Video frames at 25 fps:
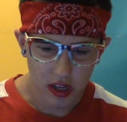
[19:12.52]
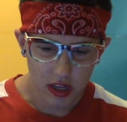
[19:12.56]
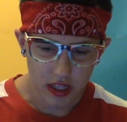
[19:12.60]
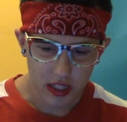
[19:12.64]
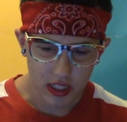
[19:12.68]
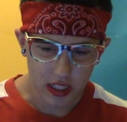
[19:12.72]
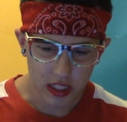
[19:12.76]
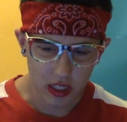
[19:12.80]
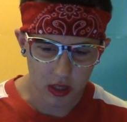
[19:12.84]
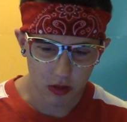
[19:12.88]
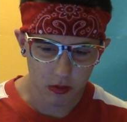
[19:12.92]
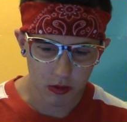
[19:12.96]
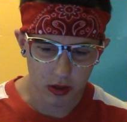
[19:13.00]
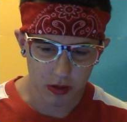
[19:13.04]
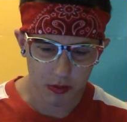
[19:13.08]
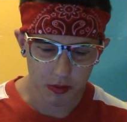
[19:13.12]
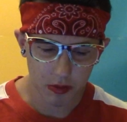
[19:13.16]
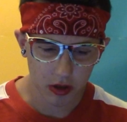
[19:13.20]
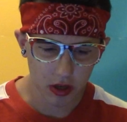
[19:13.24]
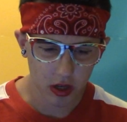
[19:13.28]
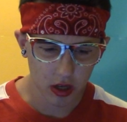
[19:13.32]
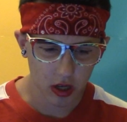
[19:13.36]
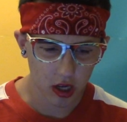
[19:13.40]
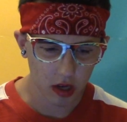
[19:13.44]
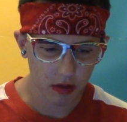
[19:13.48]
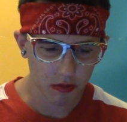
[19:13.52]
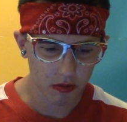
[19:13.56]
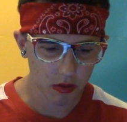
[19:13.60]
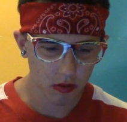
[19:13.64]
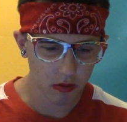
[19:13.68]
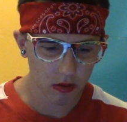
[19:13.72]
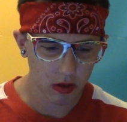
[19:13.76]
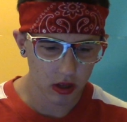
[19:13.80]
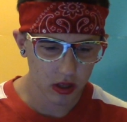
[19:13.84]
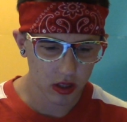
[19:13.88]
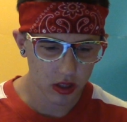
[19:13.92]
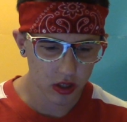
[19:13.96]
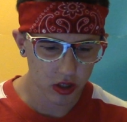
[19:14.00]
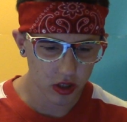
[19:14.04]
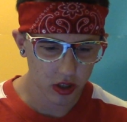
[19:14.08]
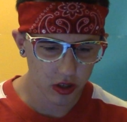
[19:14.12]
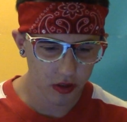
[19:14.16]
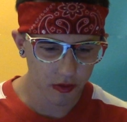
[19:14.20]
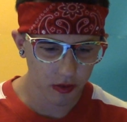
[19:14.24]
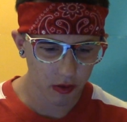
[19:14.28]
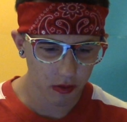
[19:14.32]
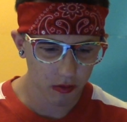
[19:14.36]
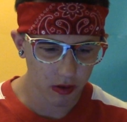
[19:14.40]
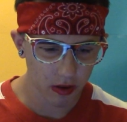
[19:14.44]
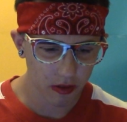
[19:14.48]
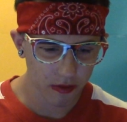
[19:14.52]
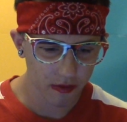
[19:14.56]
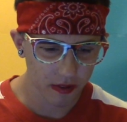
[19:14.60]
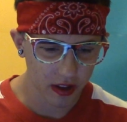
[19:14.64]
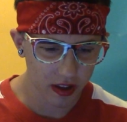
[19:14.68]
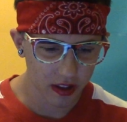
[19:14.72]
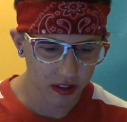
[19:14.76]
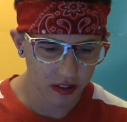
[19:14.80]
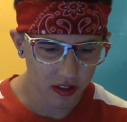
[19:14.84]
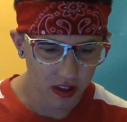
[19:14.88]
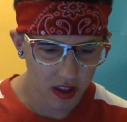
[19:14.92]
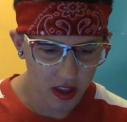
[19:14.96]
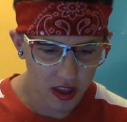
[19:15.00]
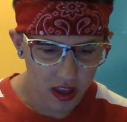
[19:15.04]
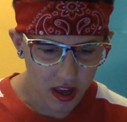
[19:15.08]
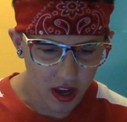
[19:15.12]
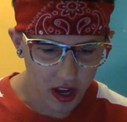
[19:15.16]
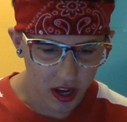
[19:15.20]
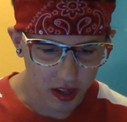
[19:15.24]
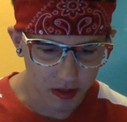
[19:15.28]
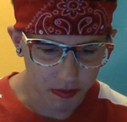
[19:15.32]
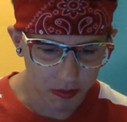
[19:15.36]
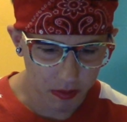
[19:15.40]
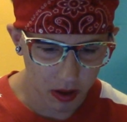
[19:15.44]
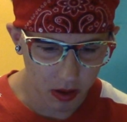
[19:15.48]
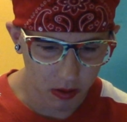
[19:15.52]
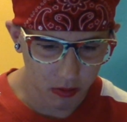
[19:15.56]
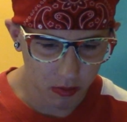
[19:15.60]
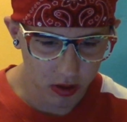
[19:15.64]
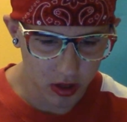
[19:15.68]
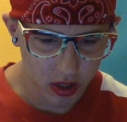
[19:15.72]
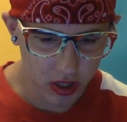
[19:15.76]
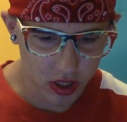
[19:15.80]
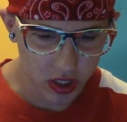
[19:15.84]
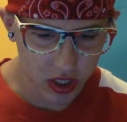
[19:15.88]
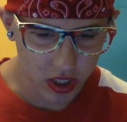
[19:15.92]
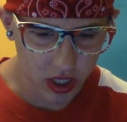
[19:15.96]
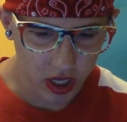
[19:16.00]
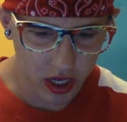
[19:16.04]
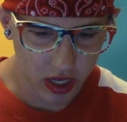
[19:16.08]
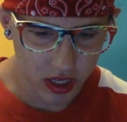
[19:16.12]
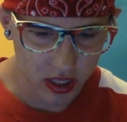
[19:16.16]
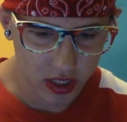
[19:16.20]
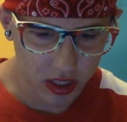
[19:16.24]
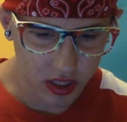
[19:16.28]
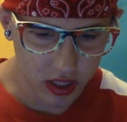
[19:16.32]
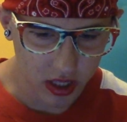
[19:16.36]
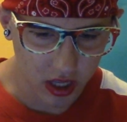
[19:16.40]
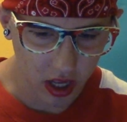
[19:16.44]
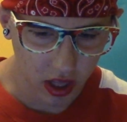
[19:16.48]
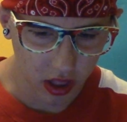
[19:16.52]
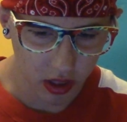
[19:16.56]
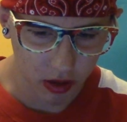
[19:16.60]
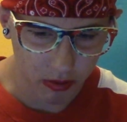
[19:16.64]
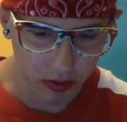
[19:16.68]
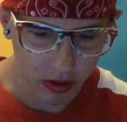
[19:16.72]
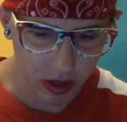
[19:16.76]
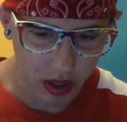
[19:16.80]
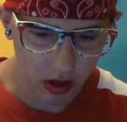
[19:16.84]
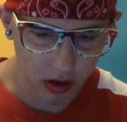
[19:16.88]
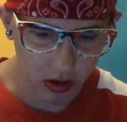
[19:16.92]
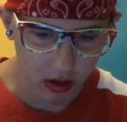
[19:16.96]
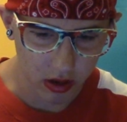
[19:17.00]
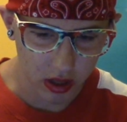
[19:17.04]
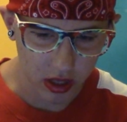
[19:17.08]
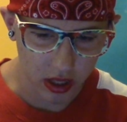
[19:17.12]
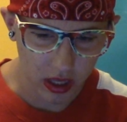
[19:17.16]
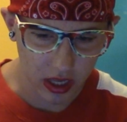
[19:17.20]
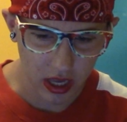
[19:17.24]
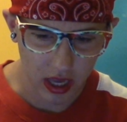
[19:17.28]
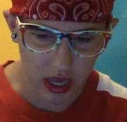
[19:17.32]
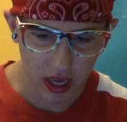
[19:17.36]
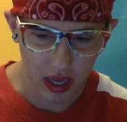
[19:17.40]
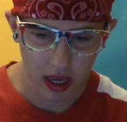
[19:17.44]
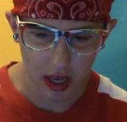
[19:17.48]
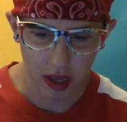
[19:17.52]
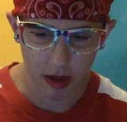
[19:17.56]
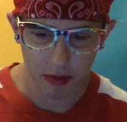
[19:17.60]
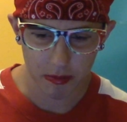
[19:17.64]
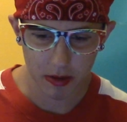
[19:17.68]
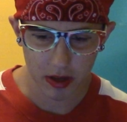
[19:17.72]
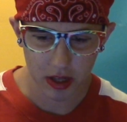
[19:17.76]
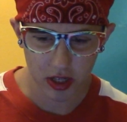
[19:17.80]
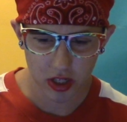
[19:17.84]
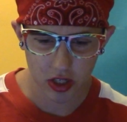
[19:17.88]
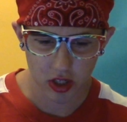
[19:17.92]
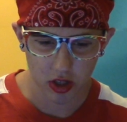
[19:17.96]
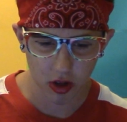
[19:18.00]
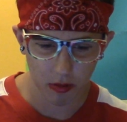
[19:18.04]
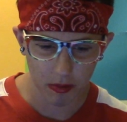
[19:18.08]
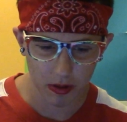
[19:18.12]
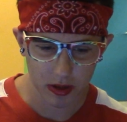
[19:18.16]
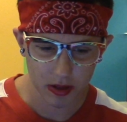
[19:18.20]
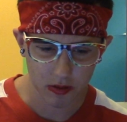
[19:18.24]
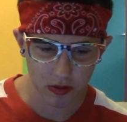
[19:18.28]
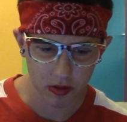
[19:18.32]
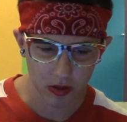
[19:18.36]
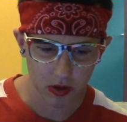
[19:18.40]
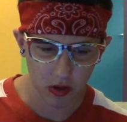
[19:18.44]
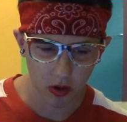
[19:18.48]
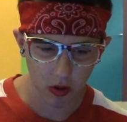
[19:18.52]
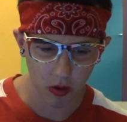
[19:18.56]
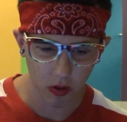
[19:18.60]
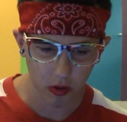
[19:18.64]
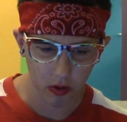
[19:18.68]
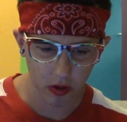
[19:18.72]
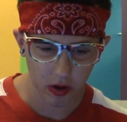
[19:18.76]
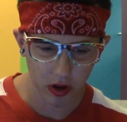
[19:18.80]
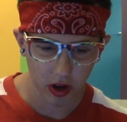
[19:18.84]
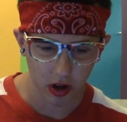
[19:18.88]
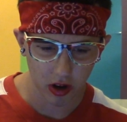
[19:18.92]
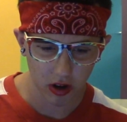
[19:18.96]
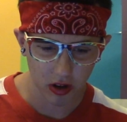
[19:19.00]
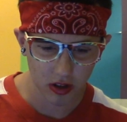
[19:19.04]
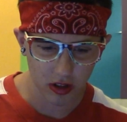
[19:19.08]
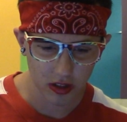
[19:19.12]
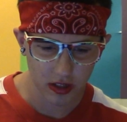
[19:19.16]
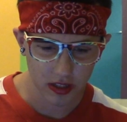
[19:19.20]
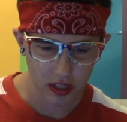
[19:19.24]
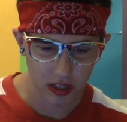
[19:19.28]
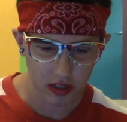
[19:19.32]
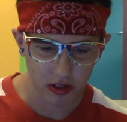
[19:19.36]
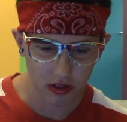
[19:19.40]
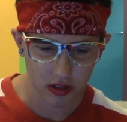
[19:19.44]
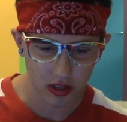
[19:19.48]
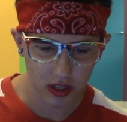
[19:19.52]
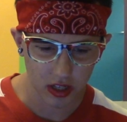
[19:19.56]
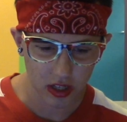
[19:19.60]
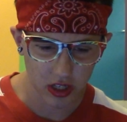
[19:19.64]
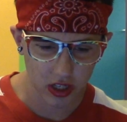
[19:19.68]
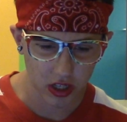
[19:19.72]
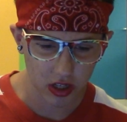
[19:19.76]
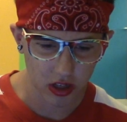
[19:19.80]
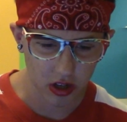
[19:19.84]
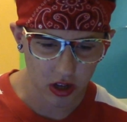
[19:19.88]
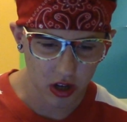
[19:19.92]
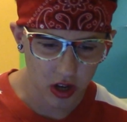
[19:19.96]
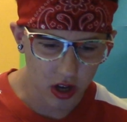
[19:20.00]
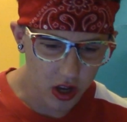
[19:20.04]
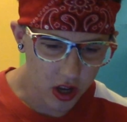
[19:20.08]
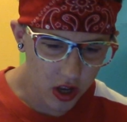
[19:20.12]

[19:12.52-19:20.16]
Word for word: Zeke whispered and crept around, searching for red dots. I spotted one and shot until the color went out. Yeah, bitch, don't mess with Corey Arnold Sanders, I cheer.